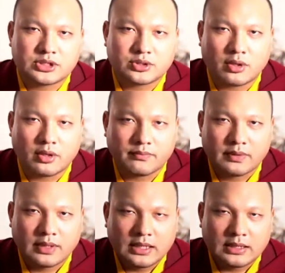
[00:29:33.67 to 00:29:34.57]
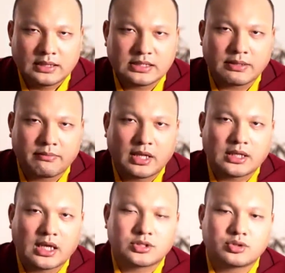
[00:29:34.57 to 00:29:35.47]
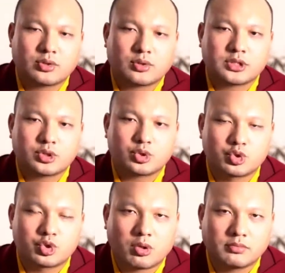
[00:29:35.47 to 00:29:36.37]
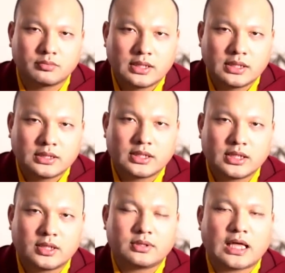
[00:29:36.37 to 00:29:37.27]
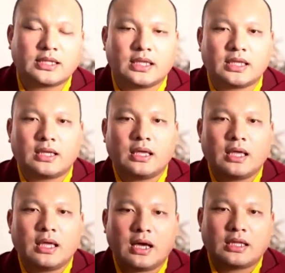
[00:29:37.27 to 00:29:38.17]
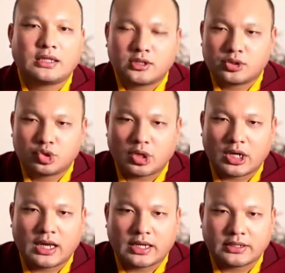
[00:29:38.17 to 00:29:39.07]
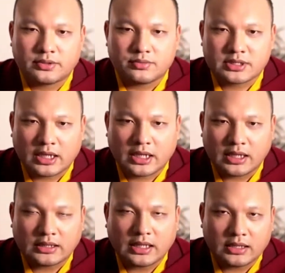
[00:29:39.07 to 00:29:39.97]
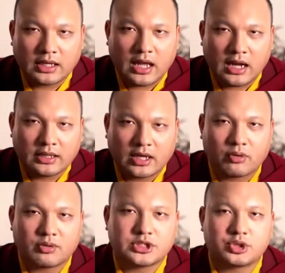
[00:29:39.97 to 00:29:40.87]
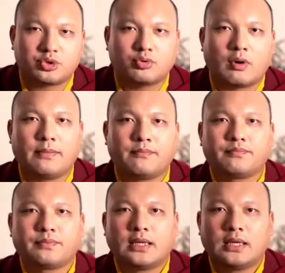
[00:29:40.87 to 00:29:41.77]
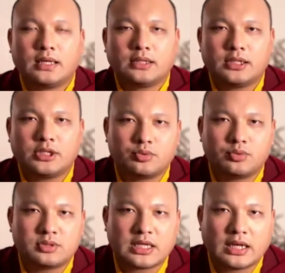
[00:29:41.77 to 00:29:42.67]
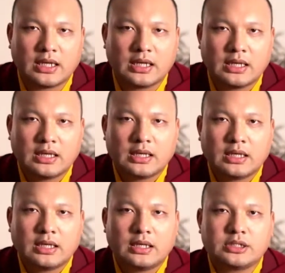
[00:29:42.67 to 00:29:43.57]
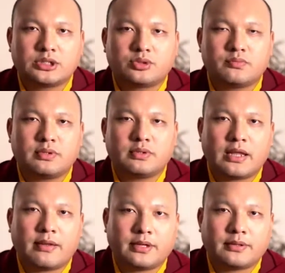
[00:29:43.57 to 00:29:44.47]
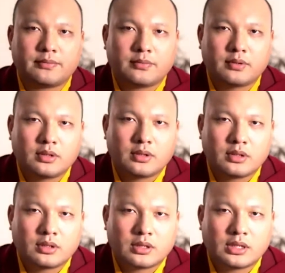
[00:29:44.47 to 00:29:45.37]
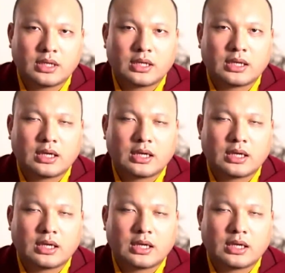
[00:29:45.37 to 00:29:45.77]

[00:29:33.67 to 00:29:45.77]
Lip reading: precious Guru, you said a while ago that you had a profound instruction that you would give me later. Now please give it to me. So now, please, I'm about to go, so please give it to me, right? And so he asked this in red. And when Milarepa, said,